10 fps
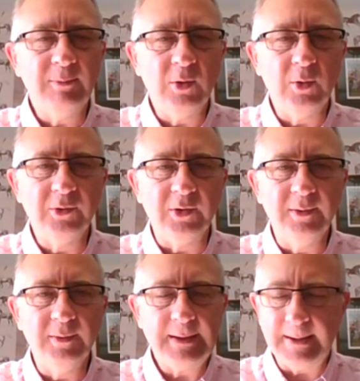James
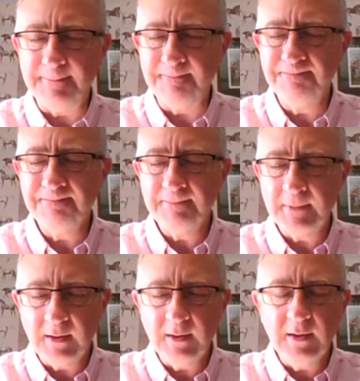Horton,
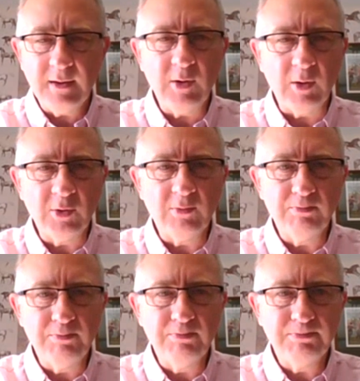real
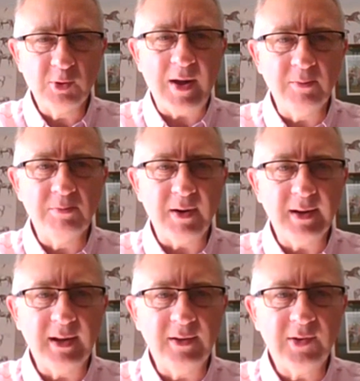
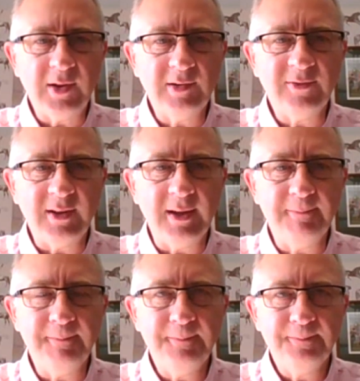groundbreaking season for
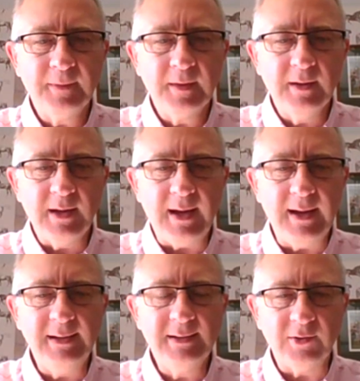him,
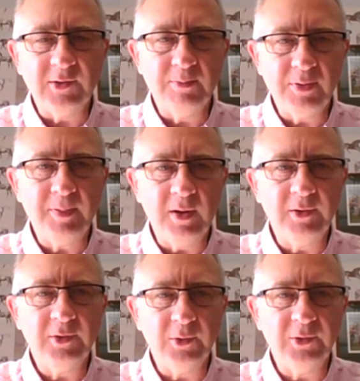and he's got some proper
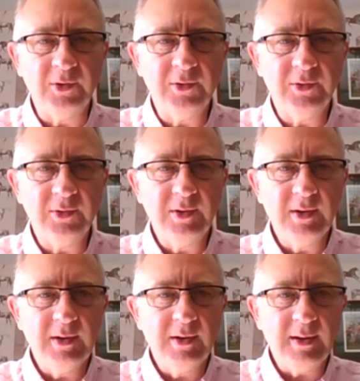nice horses,
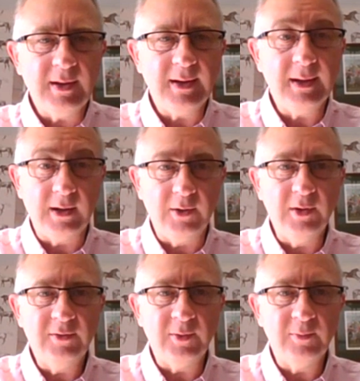
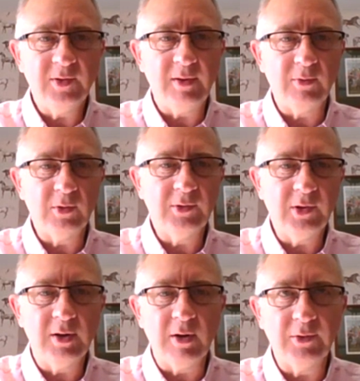including several good
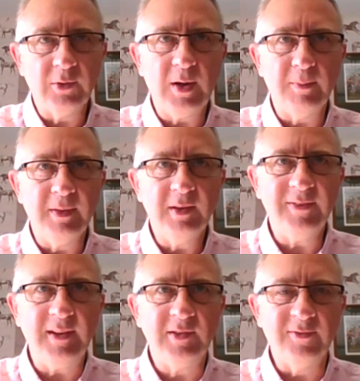2-year-olds as well. But this
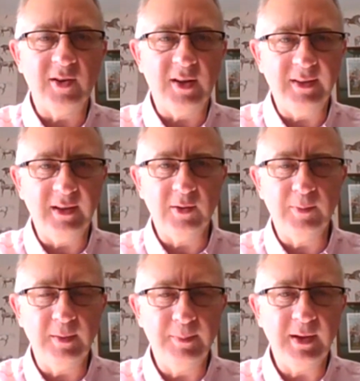Phantom Flight, I think, could
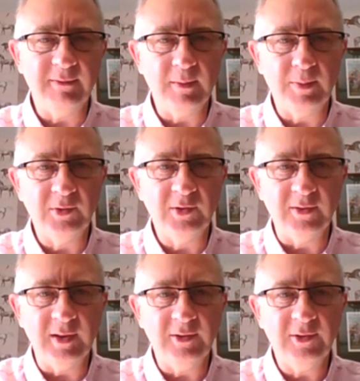be the pick of the bunch of
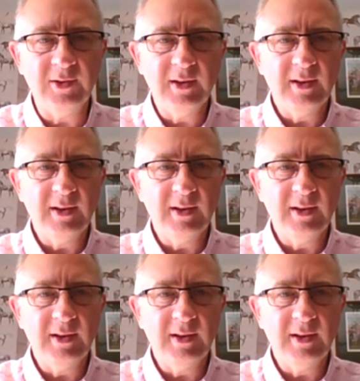his.